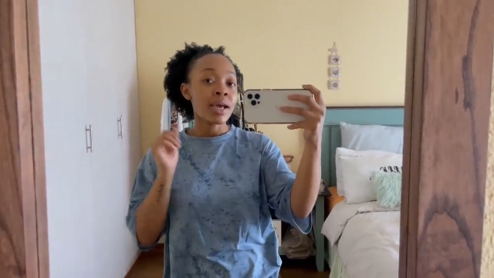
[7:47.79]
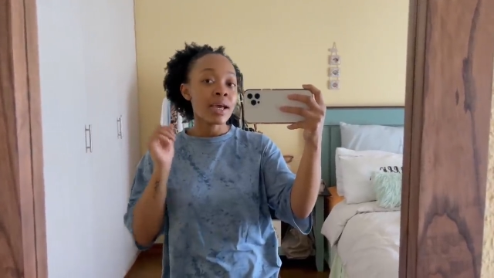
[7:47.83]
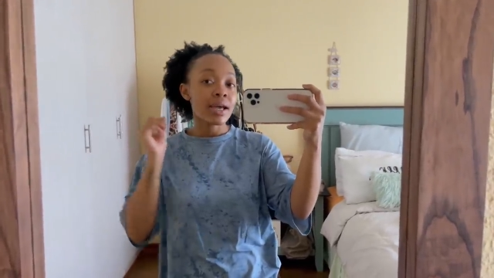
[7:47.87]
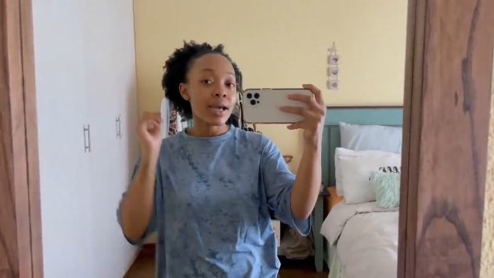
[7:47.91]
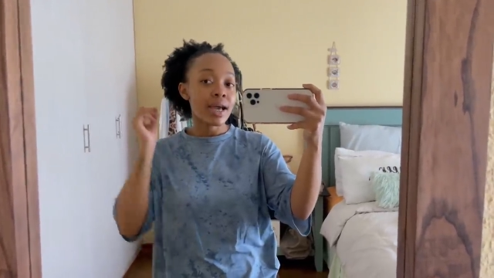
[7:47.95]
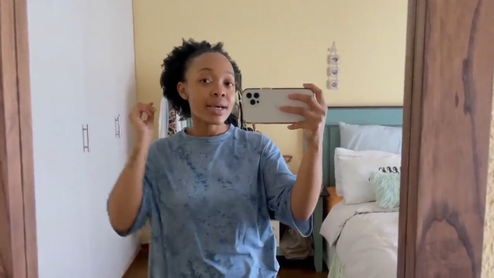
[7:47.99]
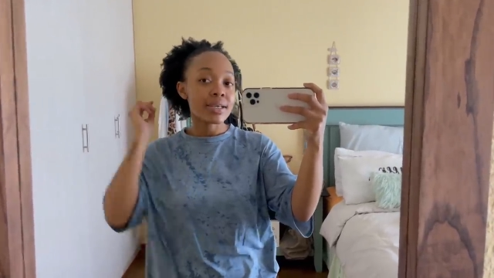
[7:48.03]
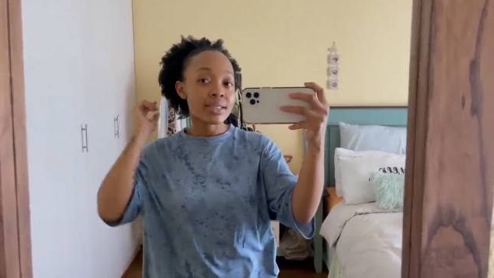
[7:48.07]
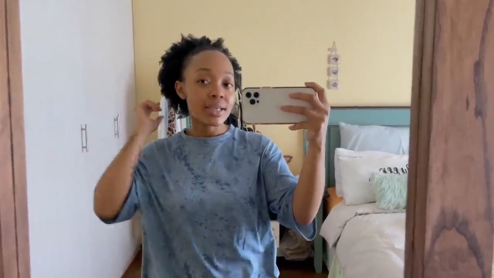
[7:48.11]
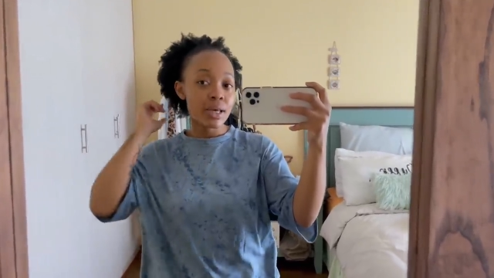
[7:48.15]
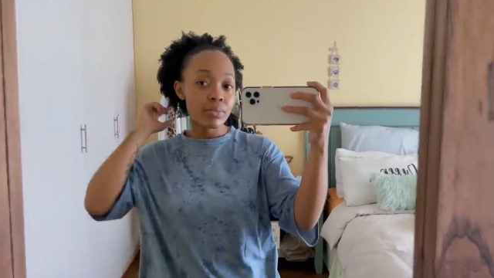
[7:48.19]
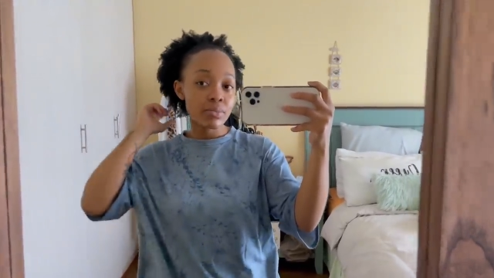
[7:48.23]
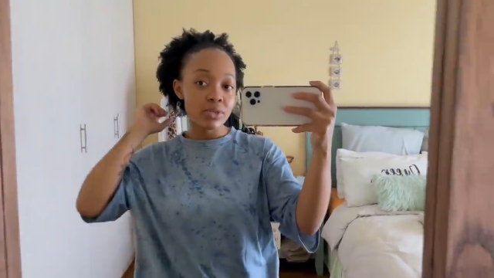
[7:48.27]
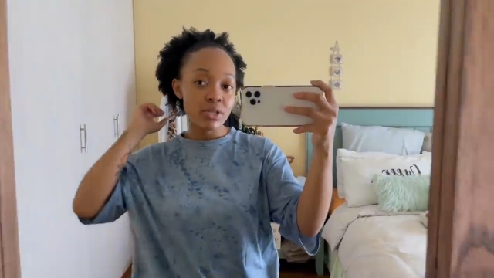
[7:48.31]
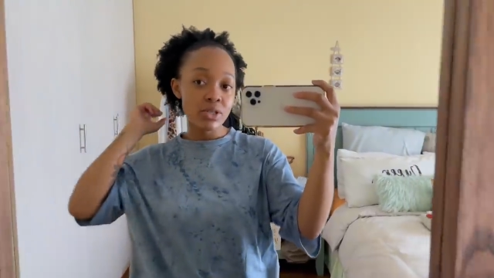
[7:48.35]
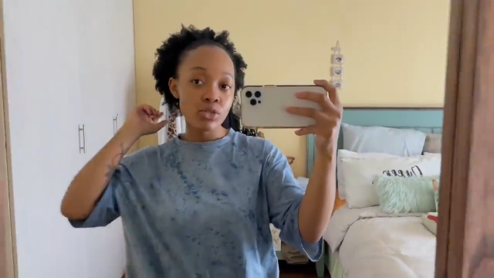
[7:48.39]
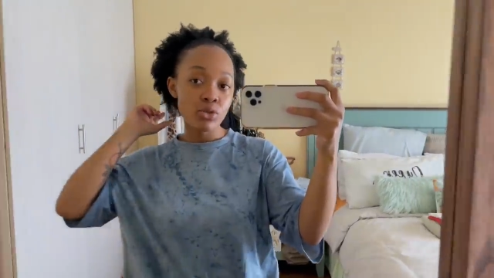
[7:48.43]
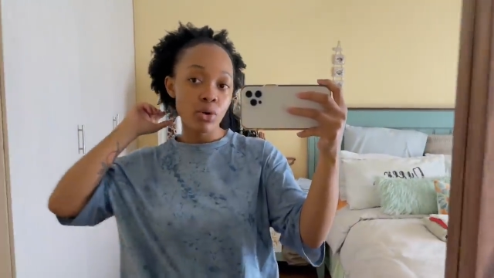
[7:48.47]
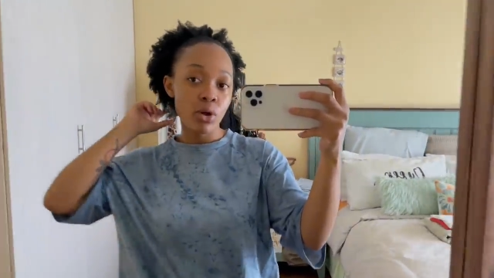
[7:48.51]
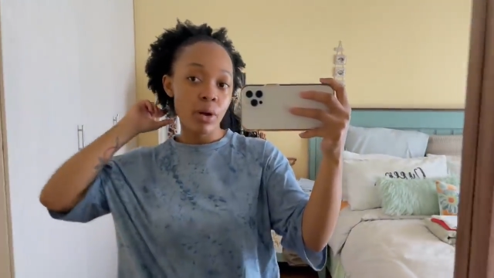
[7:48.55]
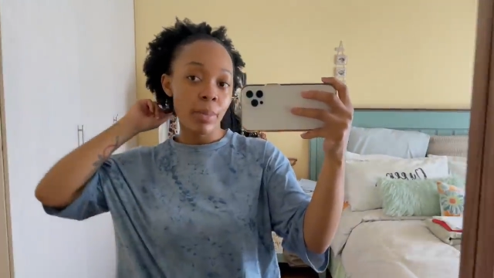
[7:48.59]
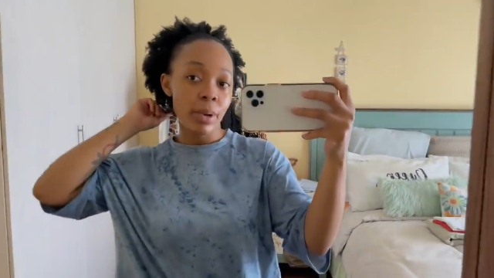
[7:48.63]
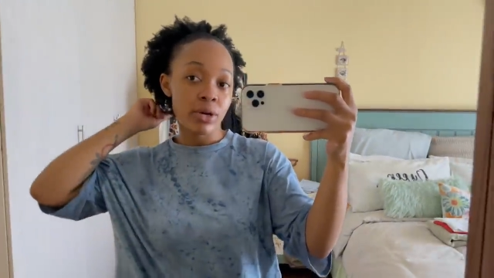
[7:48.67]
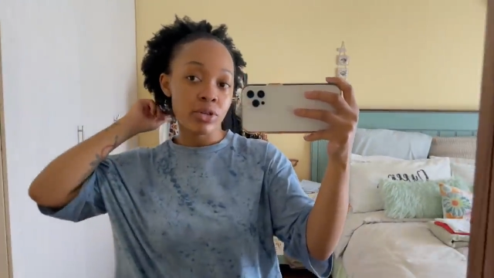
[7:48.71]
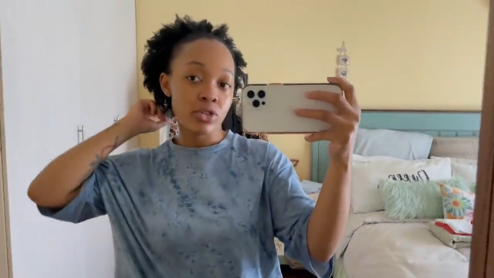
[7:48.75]
Guys, can we just
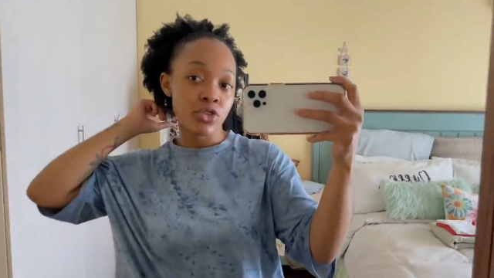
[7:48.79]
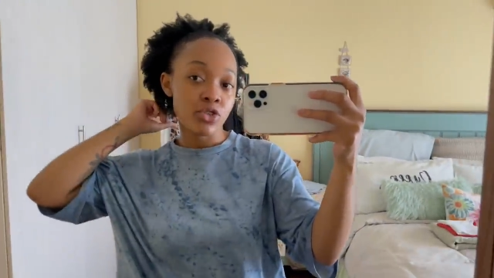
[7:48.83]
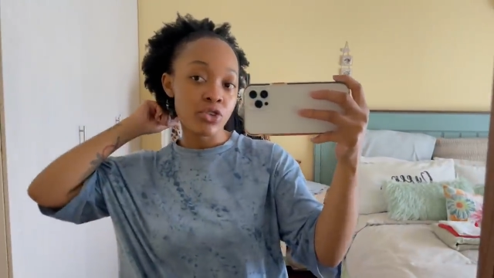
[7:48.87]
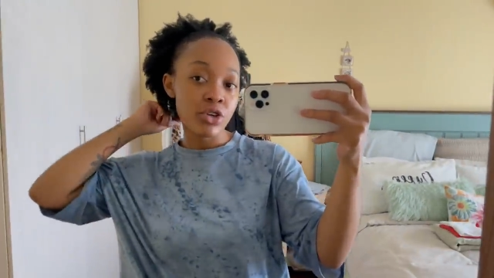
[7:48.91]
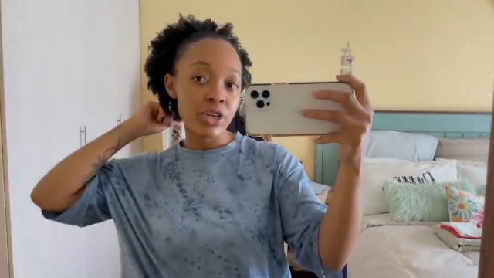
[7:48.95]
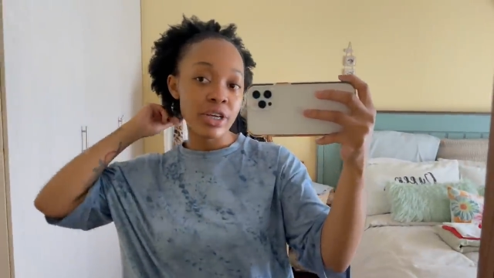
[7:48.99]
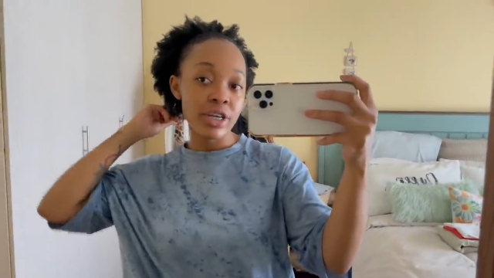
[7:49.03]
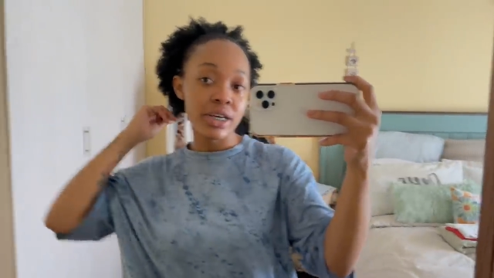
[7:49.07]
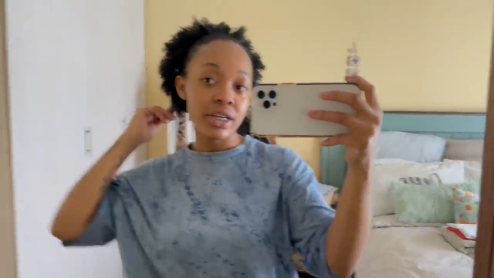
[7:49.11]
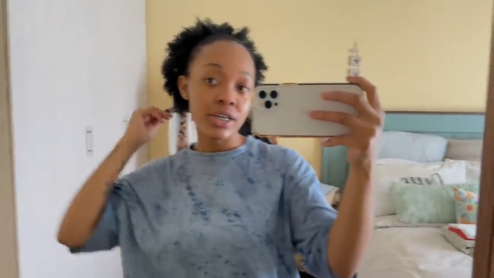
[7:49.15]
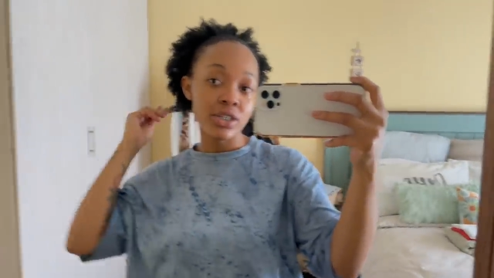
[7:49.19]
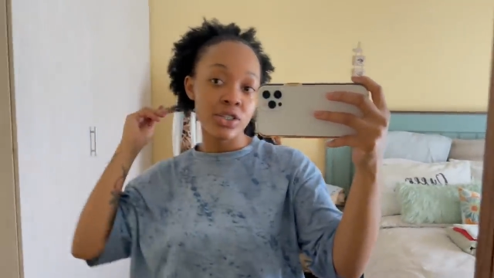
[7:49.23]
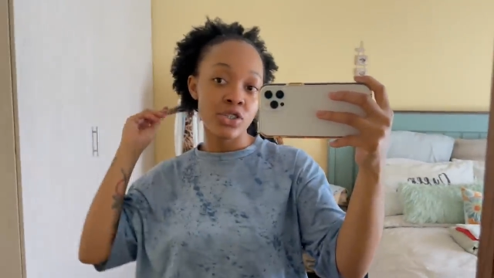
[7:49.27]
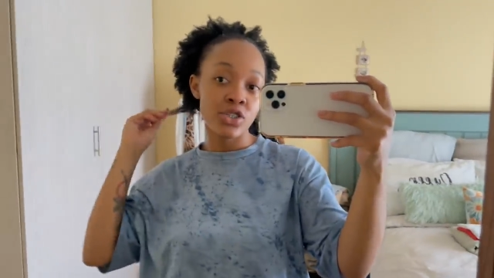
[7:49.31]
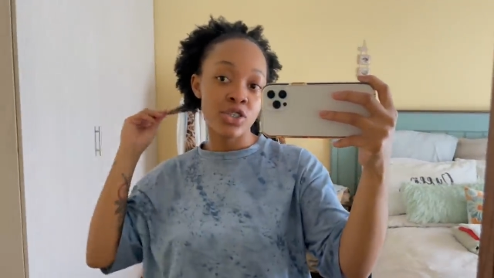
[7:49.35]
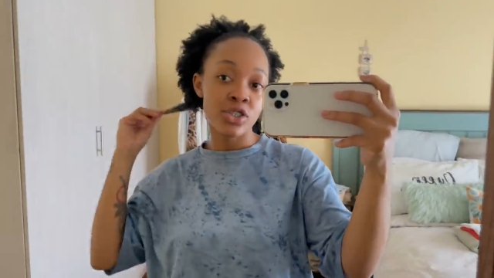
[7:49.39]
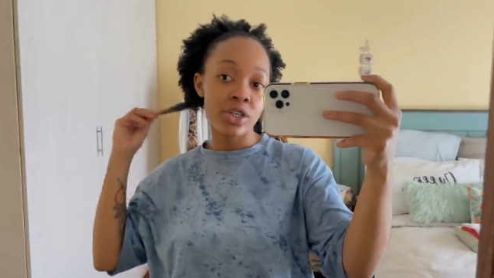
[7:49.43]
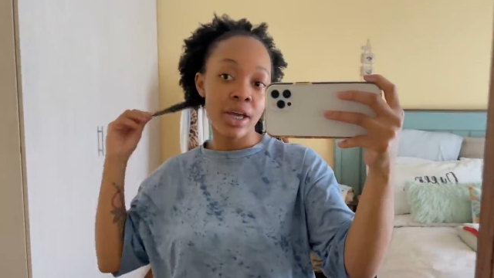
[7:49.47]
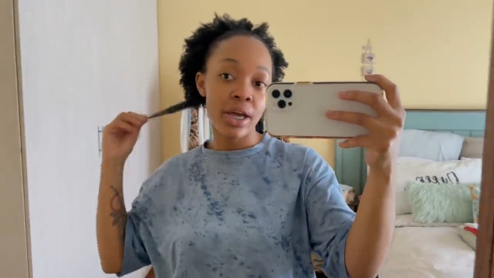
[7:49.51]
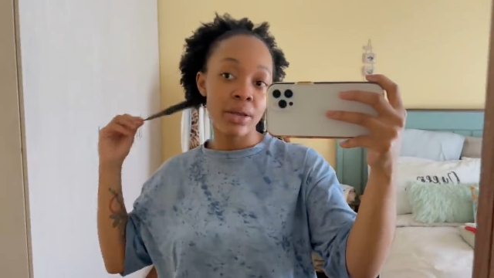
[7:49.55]
talk about shrinkage?